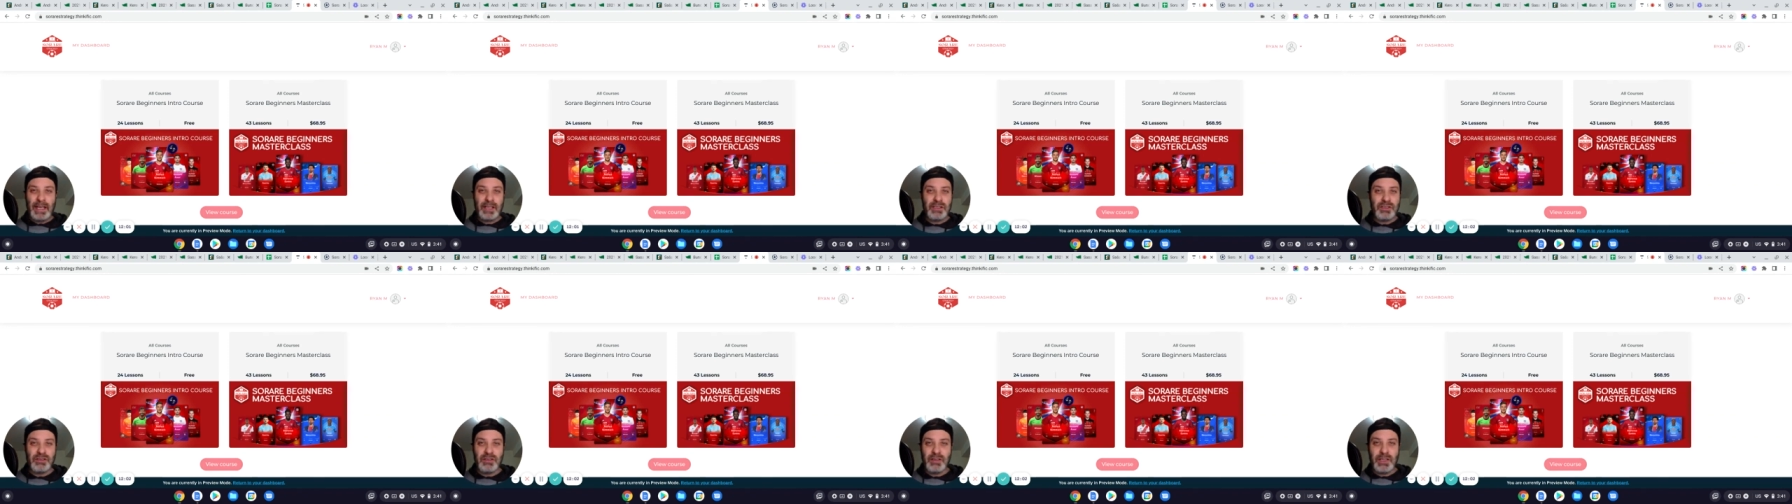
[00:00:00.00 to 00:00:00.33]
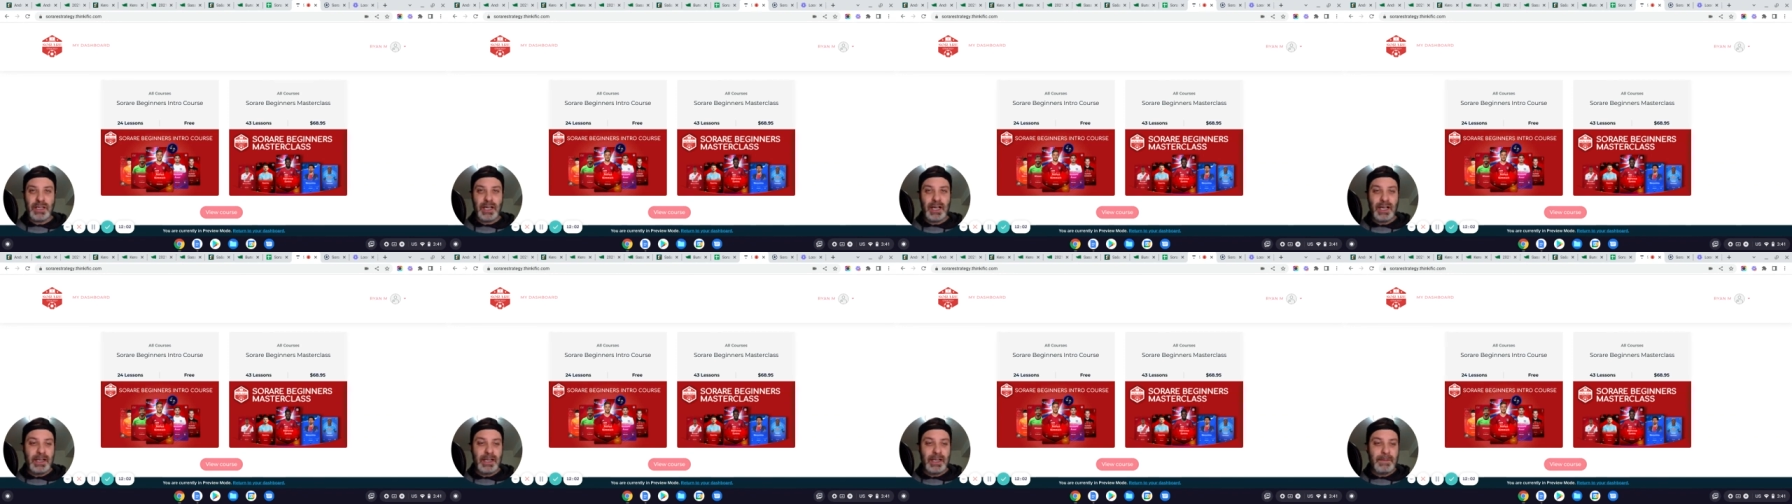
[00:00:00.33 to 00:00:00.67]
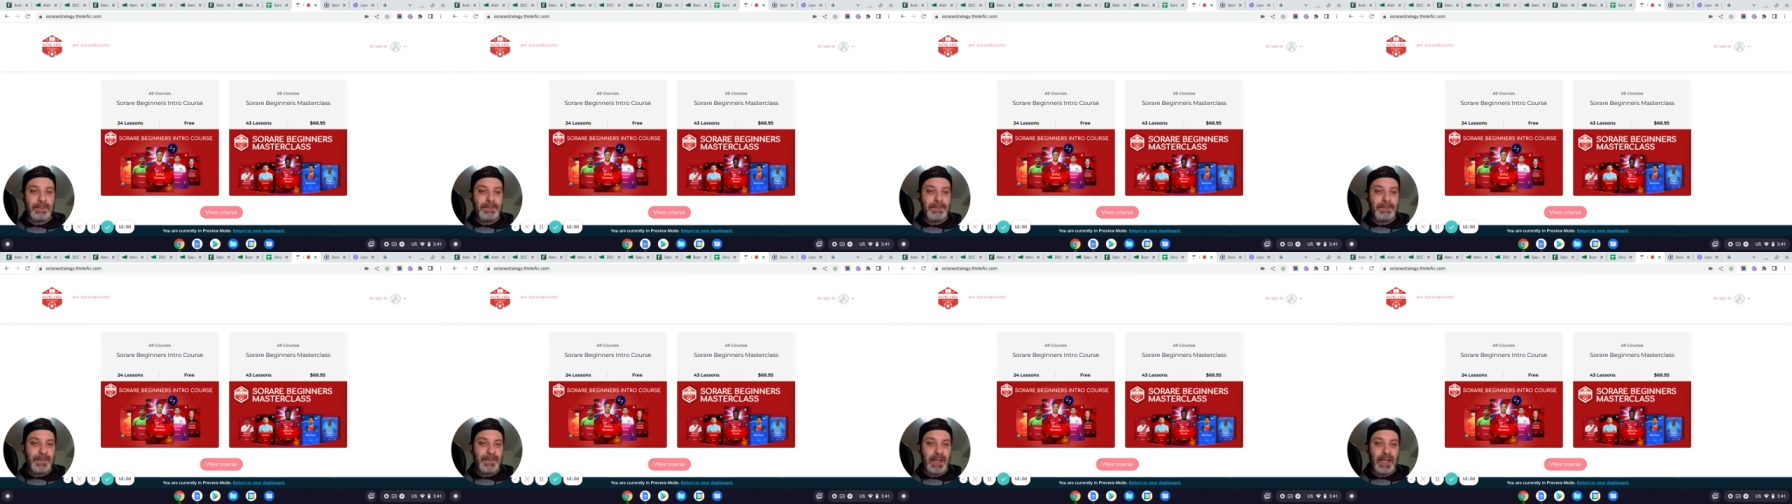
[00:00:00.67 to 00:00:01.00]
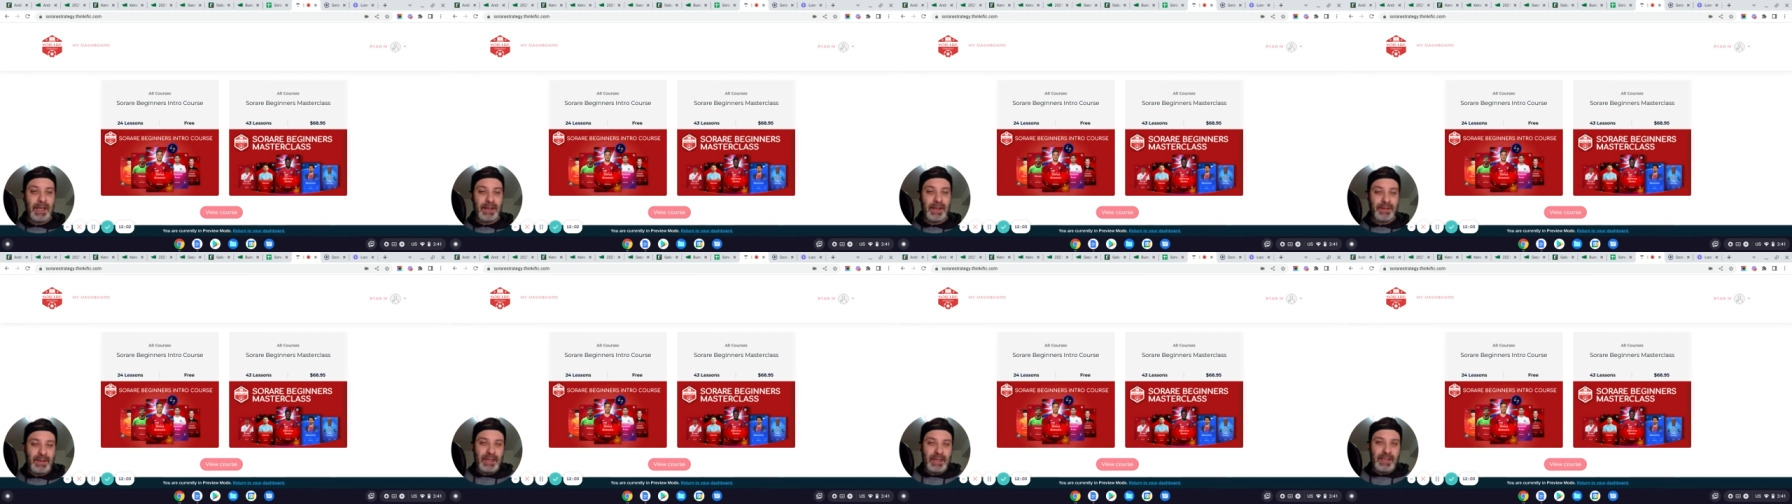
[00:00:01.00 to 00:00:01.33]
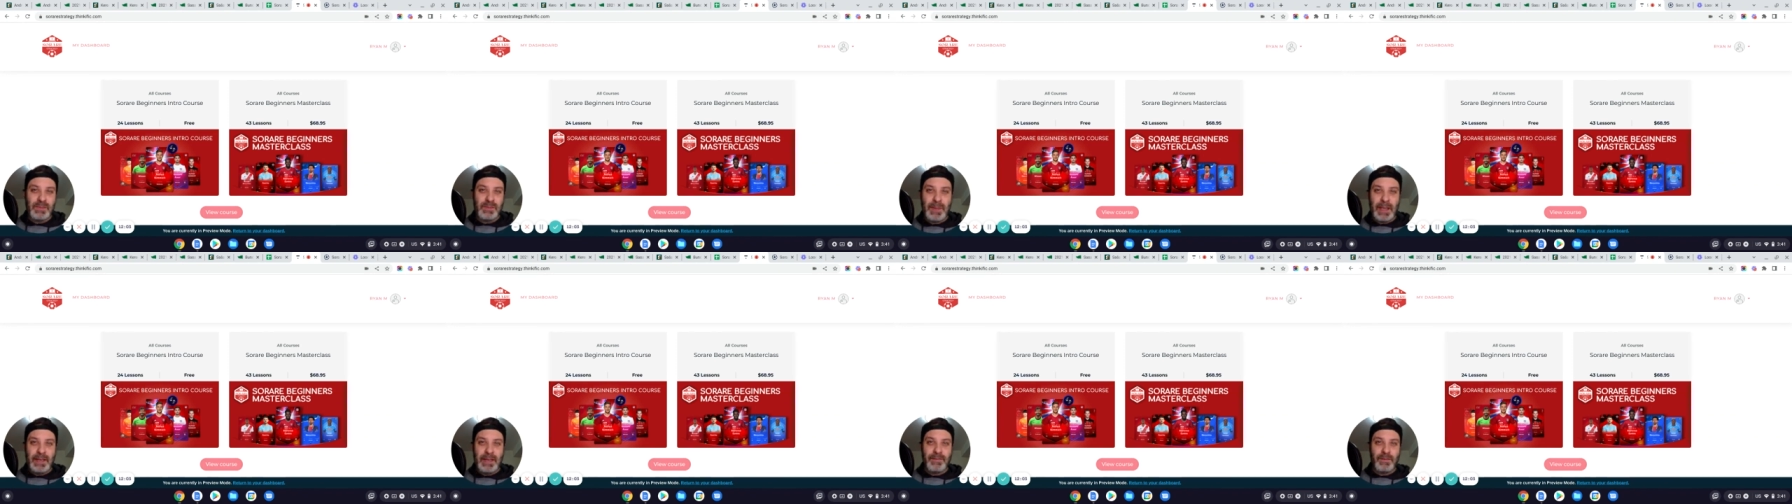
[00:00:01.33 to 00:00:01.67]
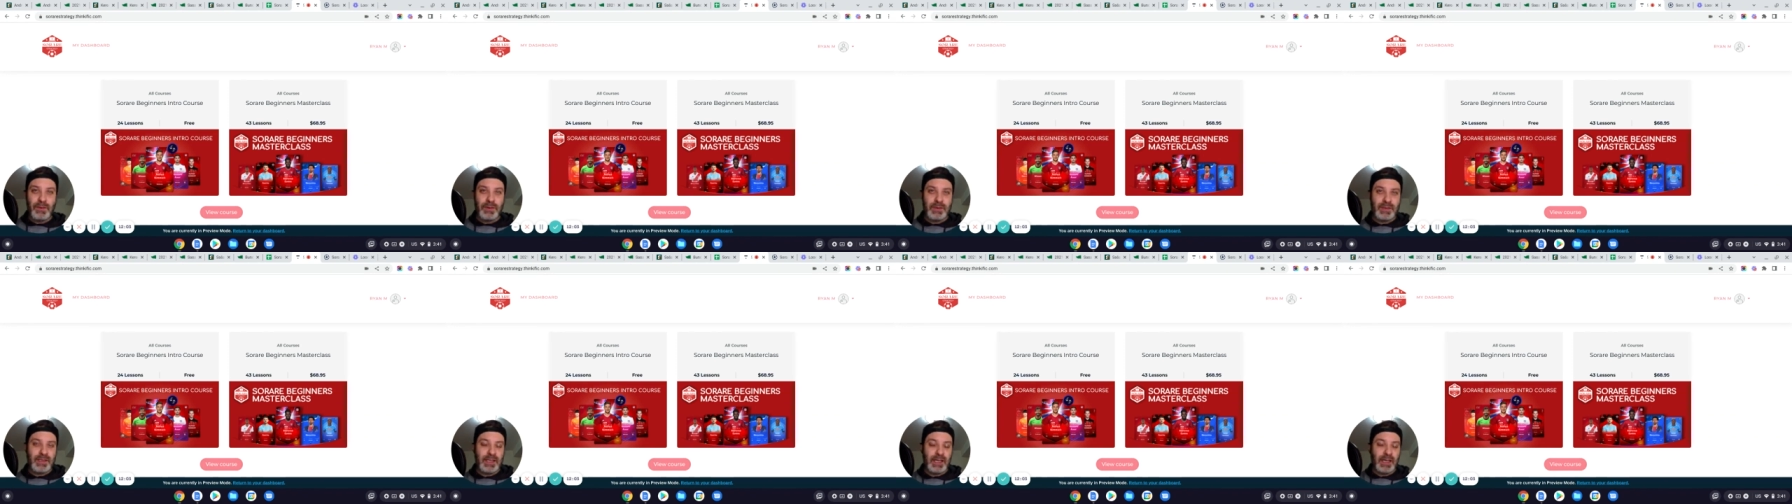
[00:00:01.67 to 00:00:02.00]
extra time, then it's paid
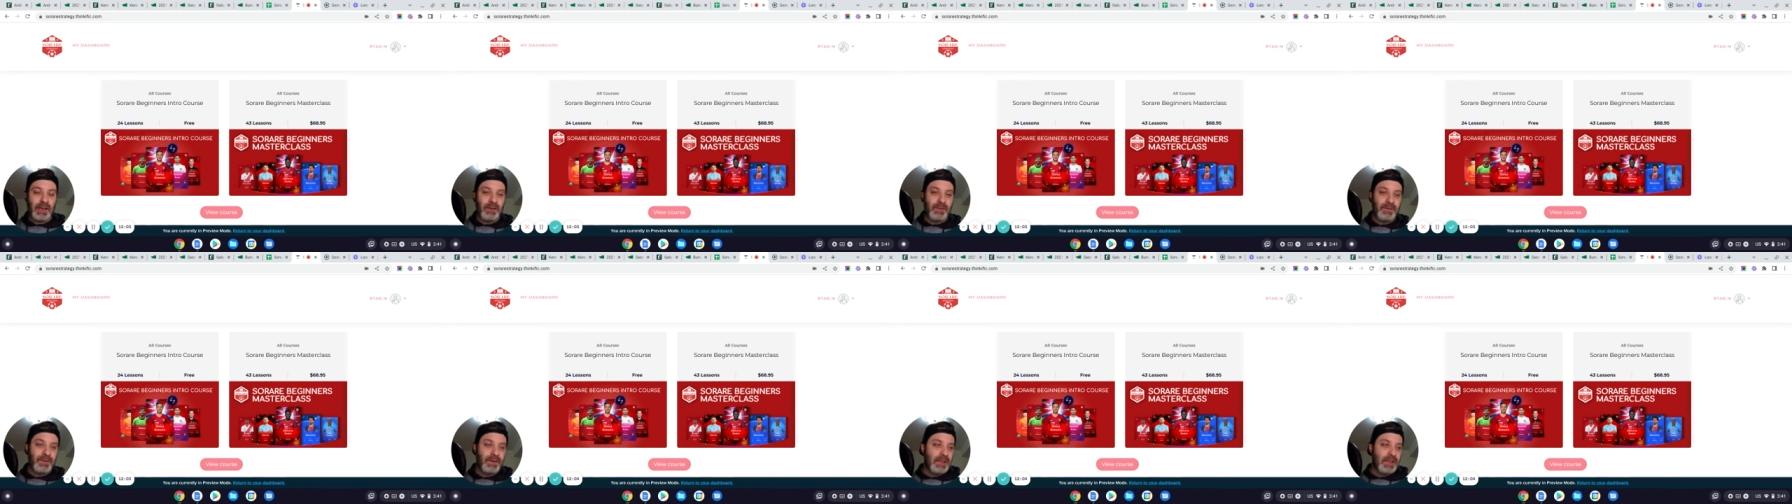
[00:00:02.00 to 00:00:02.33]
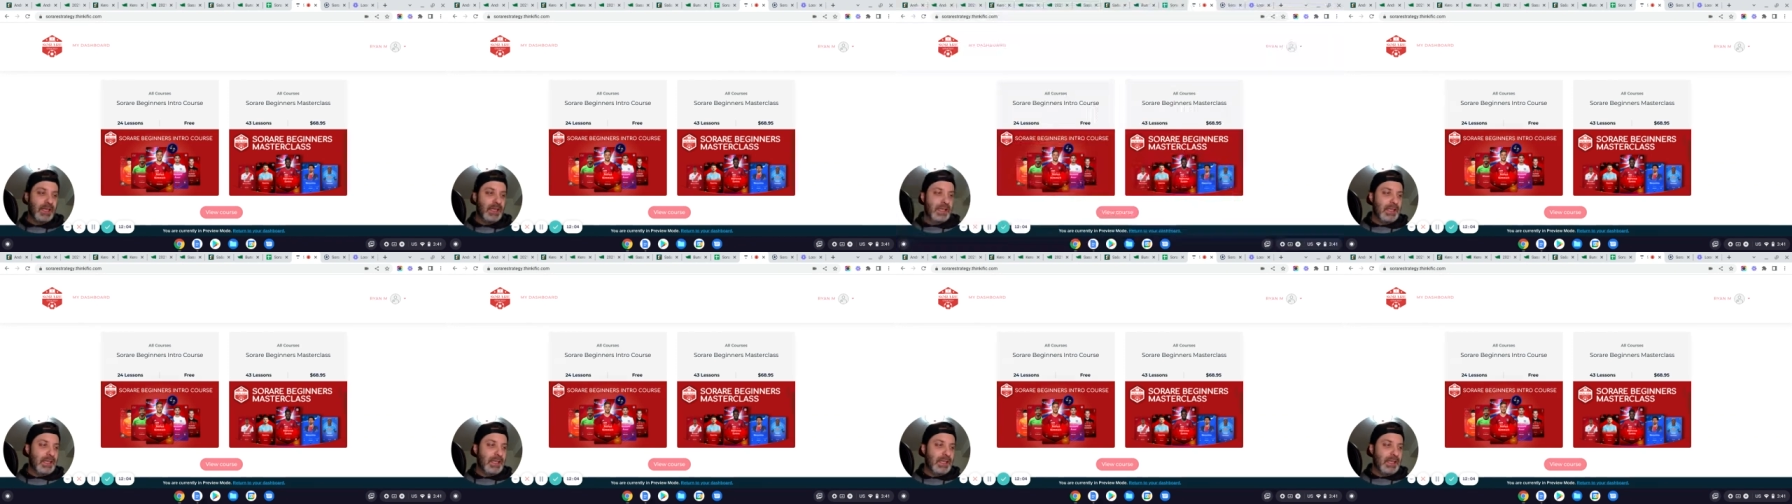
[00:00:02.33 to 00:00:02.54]
for itself.